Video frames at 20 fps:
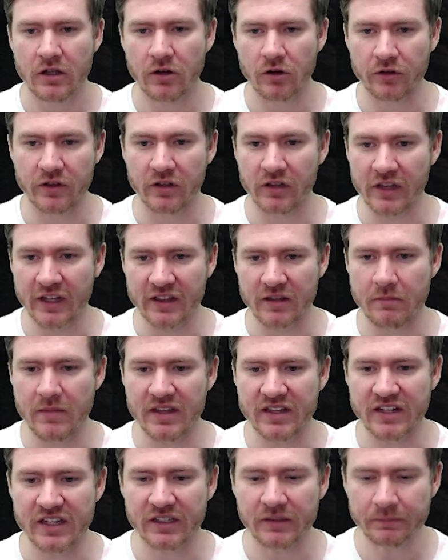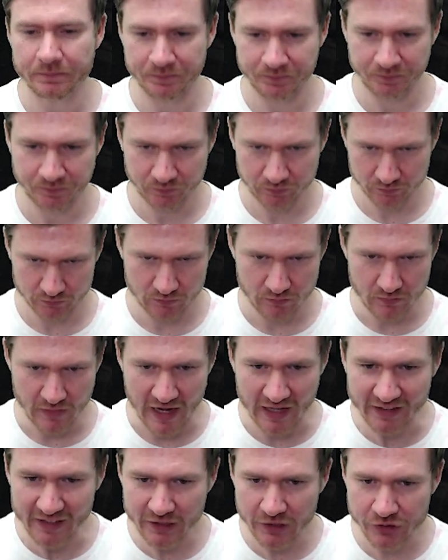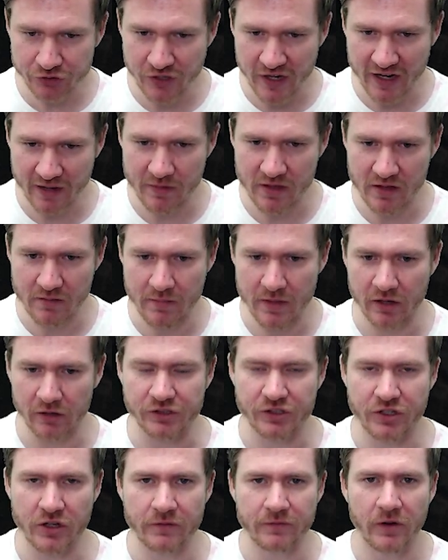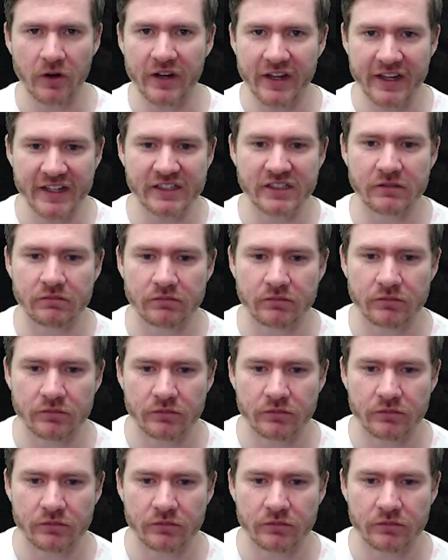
or like the minion. I like to drag him in the middle. So far, he's